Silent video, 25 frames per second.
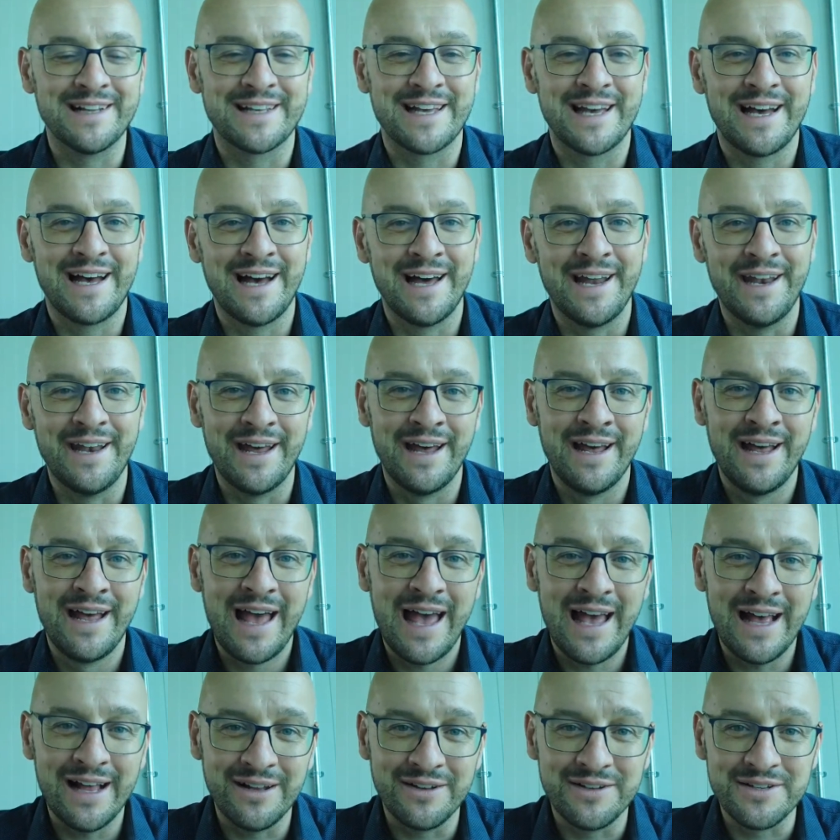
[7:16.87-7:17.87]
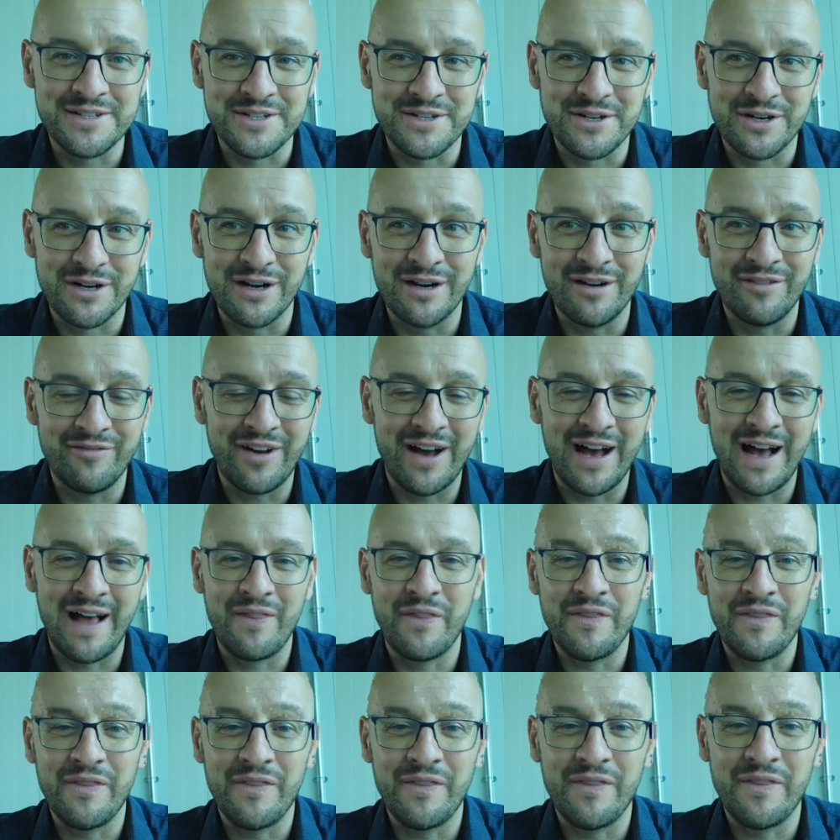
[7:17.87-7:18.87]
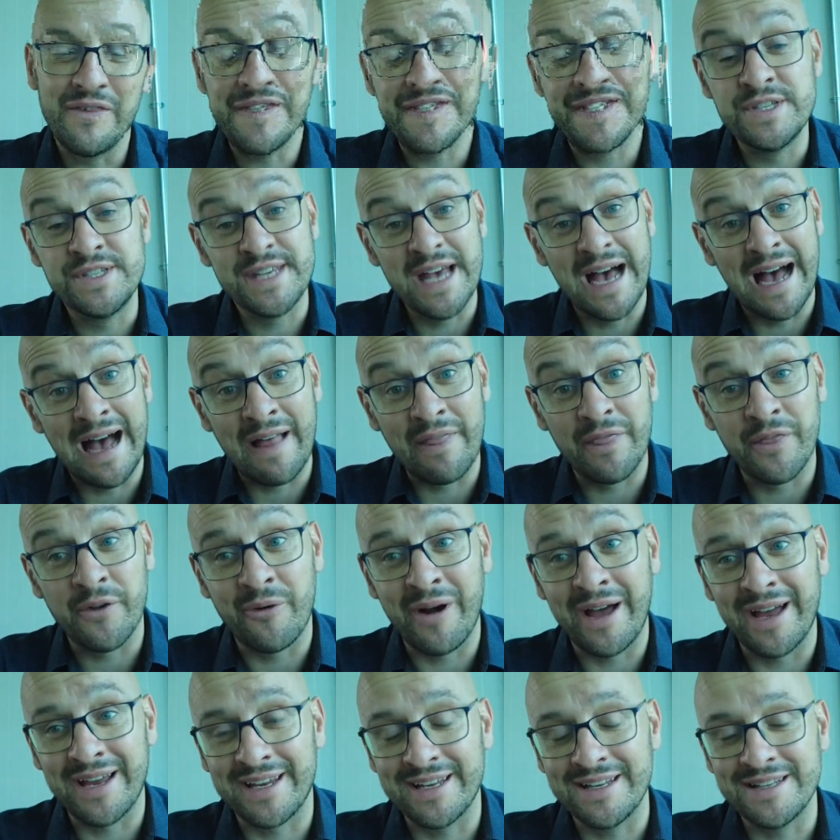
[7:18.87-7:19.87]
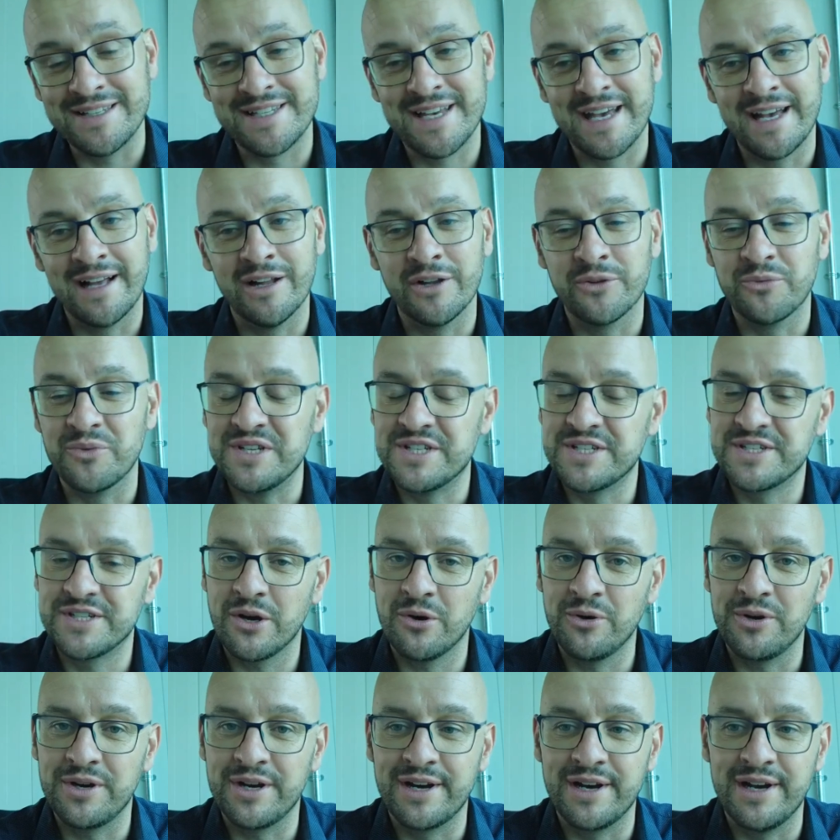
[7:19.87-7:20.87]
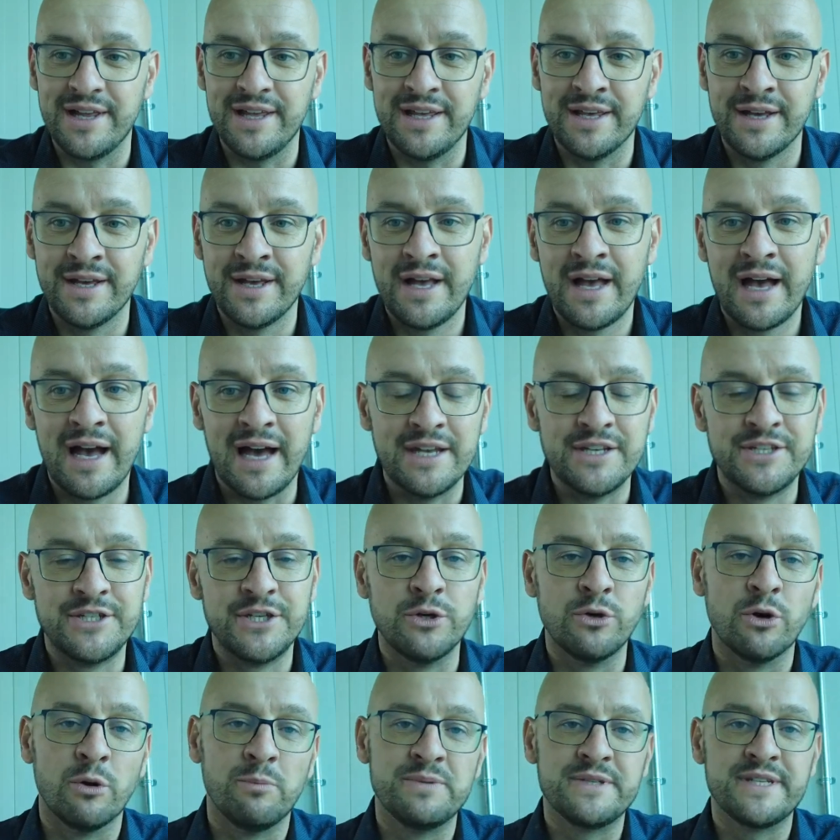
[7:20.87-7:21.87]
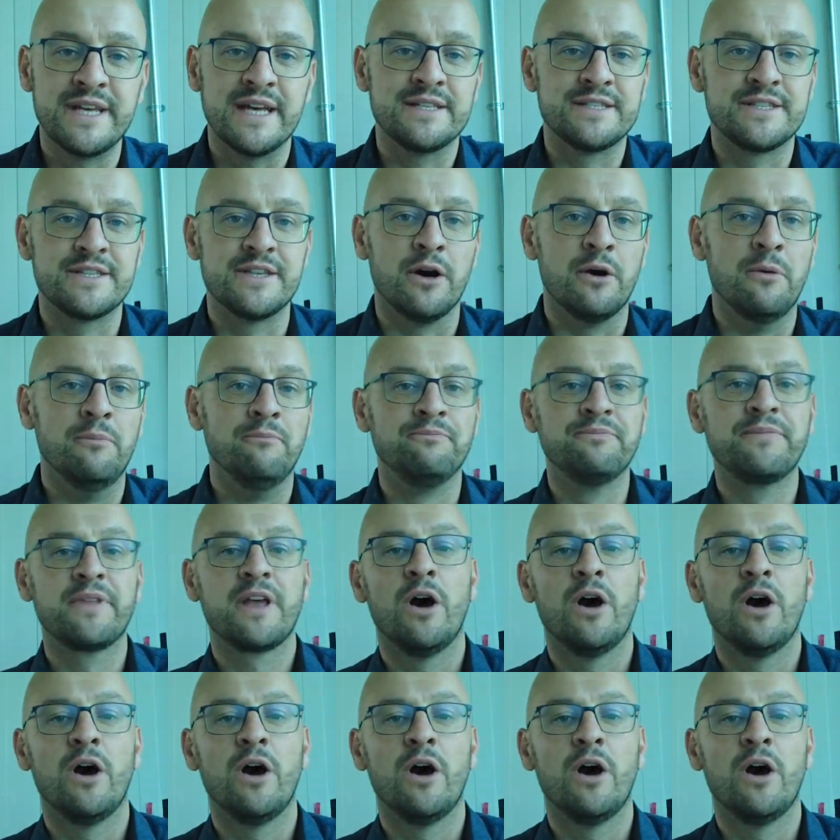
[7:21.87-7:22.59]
Khan held his nerve. Posts and the rankings held. We so nearly had 2 upsets though.